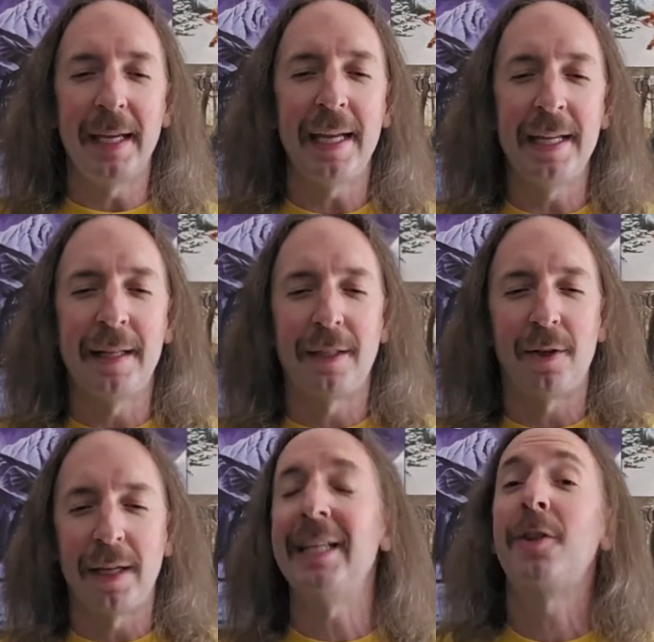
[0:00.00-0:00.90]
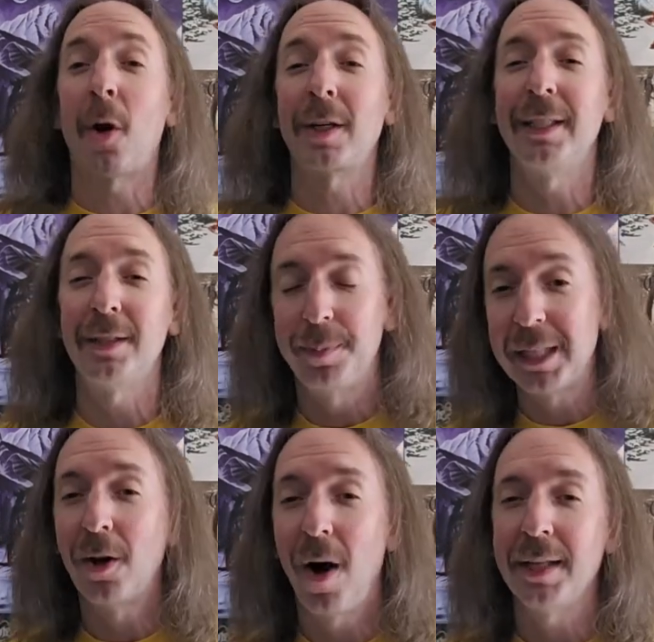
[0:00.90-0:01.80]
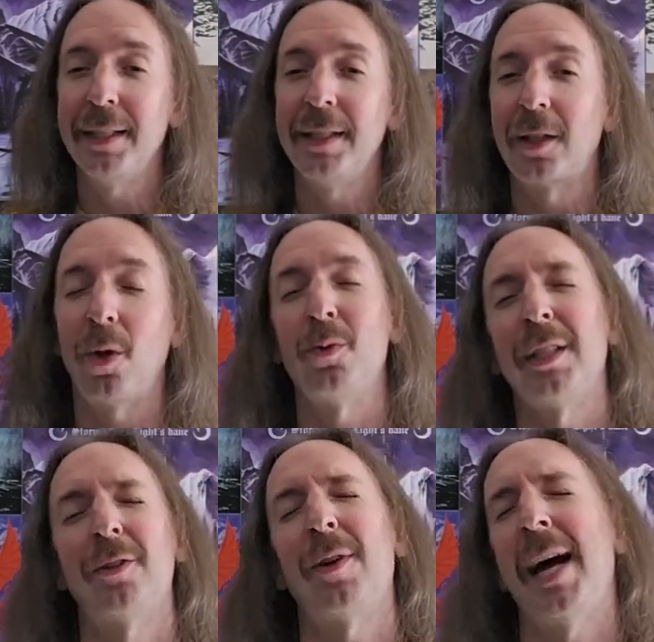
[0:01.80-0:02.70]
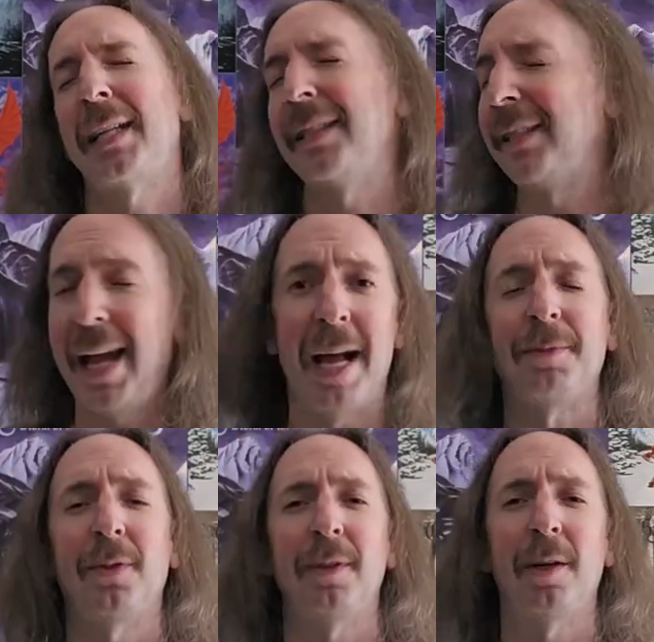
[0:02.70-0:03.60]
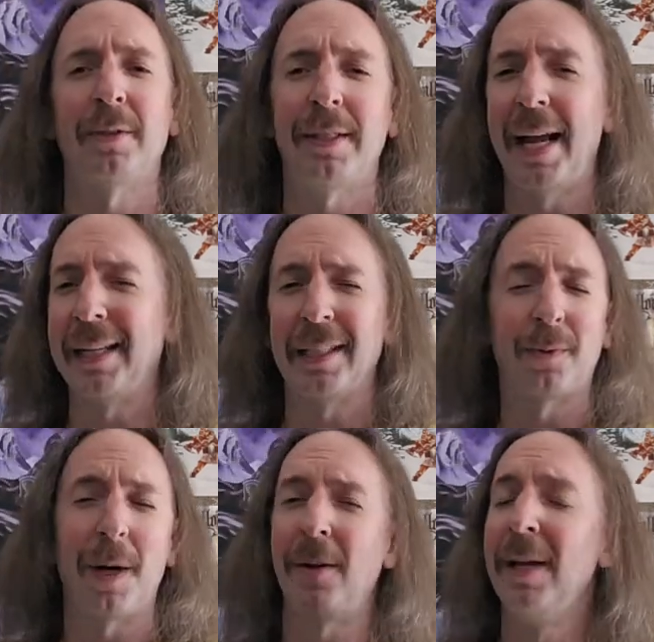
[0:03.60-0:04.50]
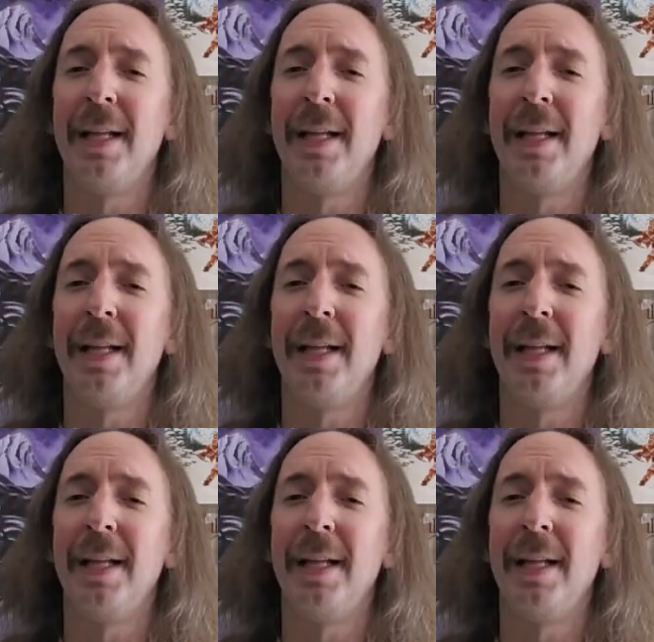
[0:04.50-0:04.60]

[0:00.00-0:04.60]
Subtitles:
In Darkness Begotten, the closing track, is absolutely outstanding as well.